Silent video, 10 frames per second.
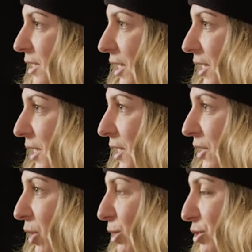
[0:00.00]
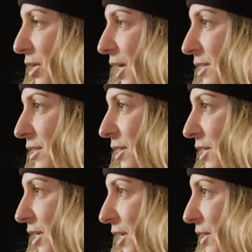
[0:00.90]
in Ultra
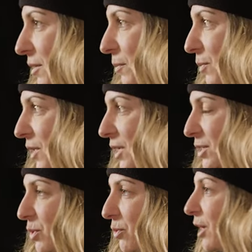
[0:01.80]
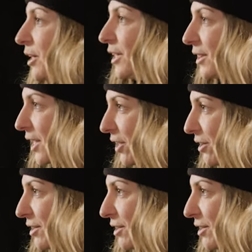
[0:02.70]
XTD because we wanted it there.